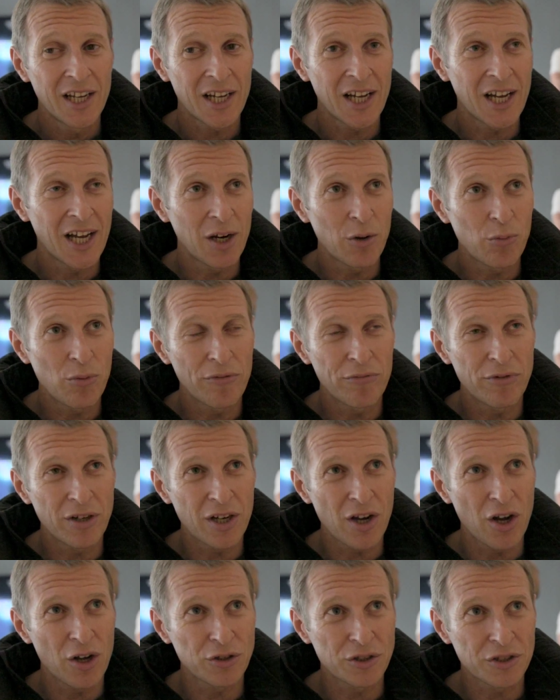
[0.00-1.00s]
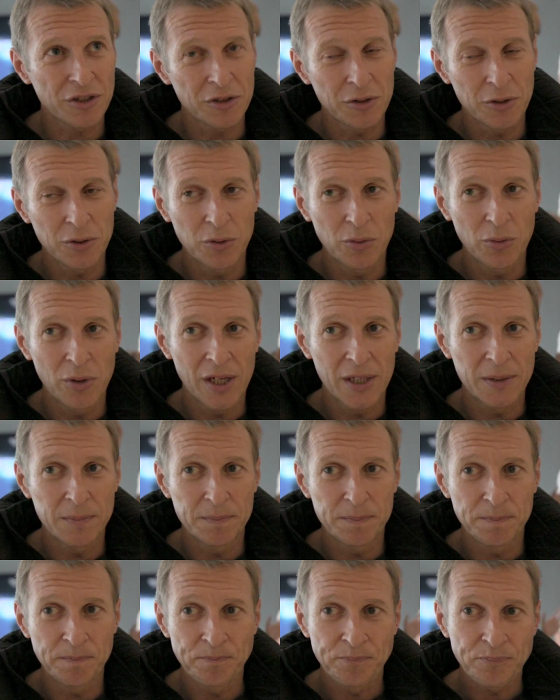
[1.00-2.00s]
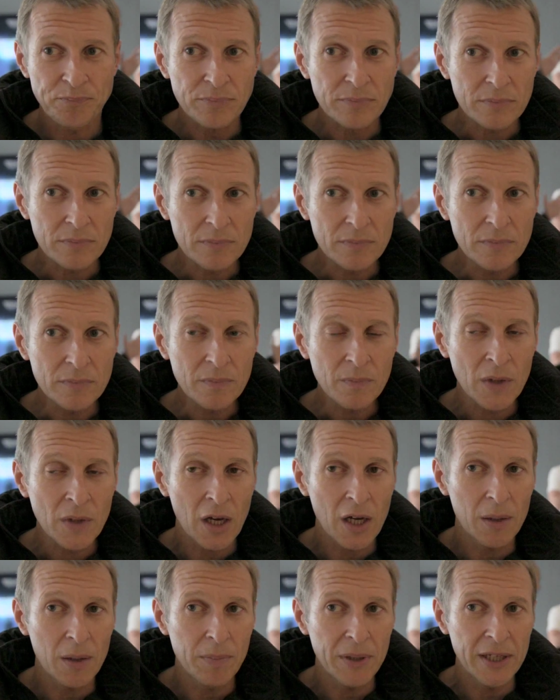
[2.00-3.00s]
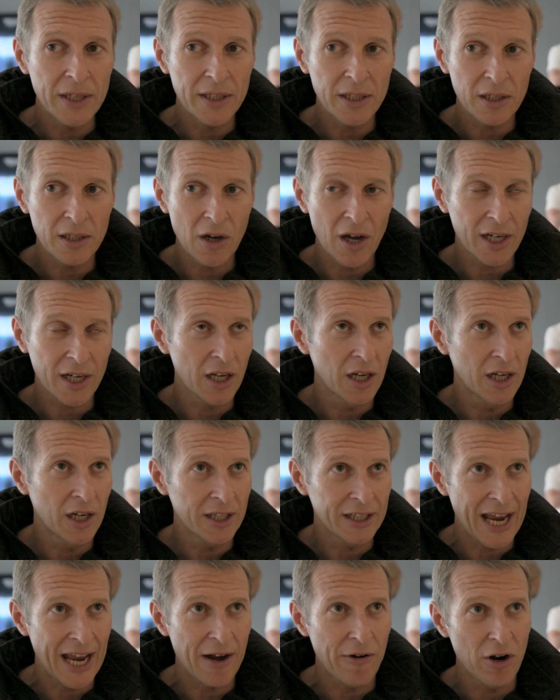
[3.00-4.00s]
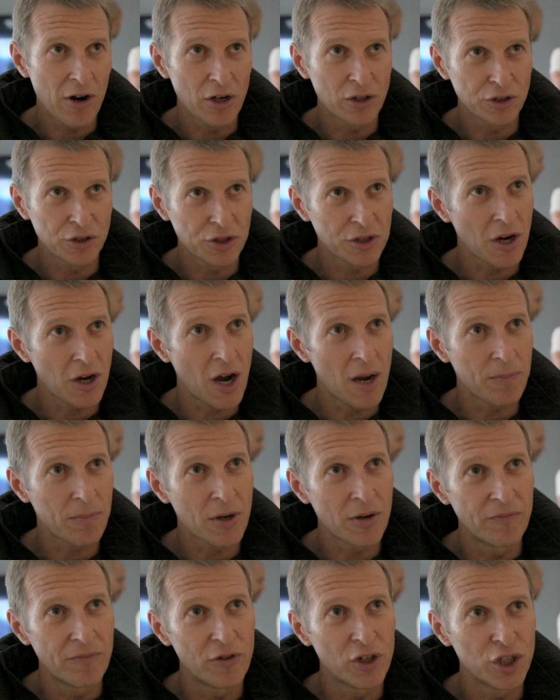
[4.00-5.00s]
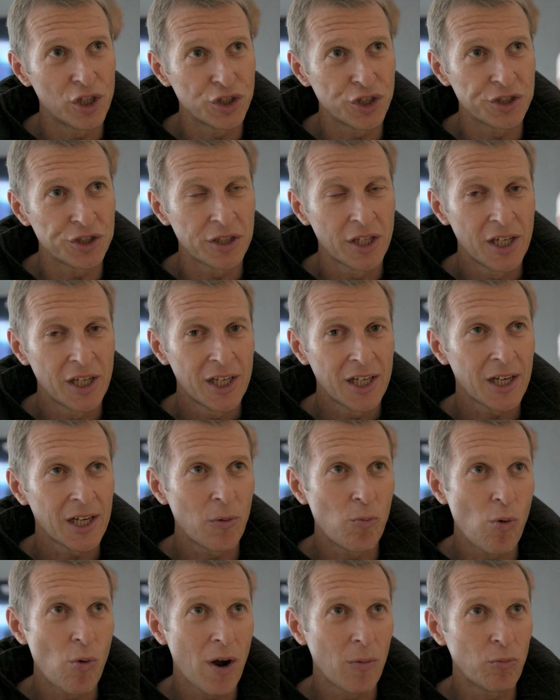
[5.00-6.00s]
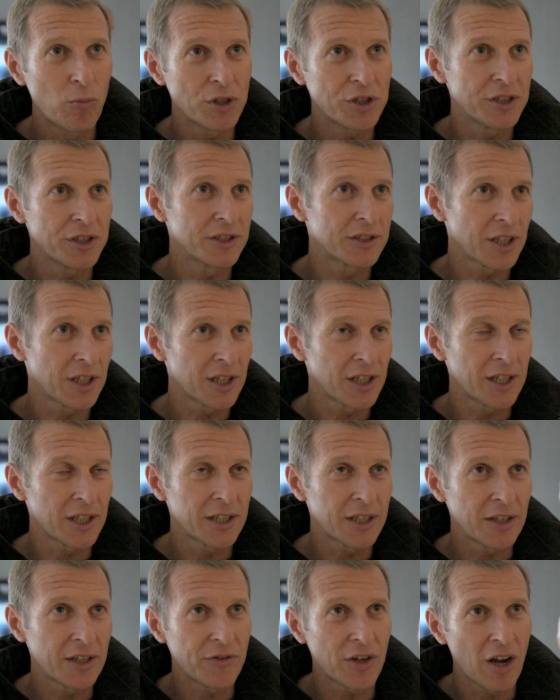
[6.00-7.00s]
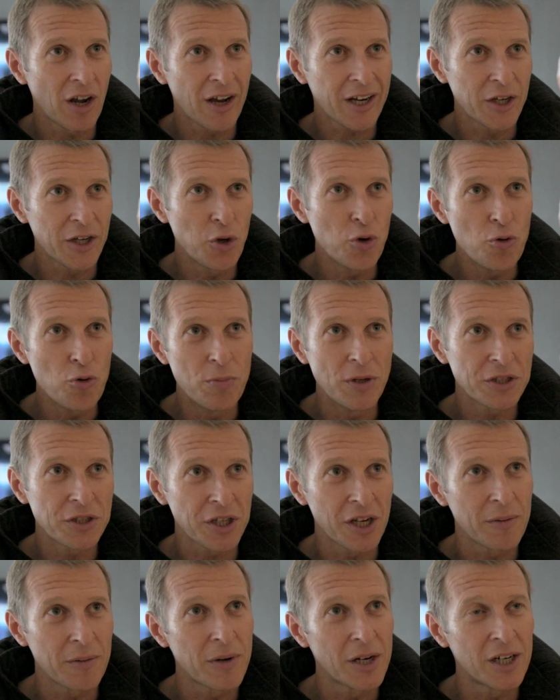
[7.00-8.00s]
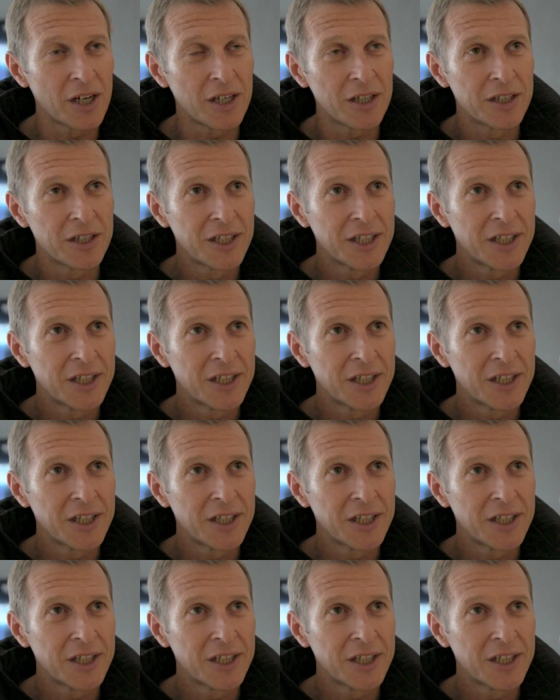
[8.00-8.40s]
uh, with regards to um, uh, like a garage type conversion, and one which is, uh, if you like, an Uber cinema.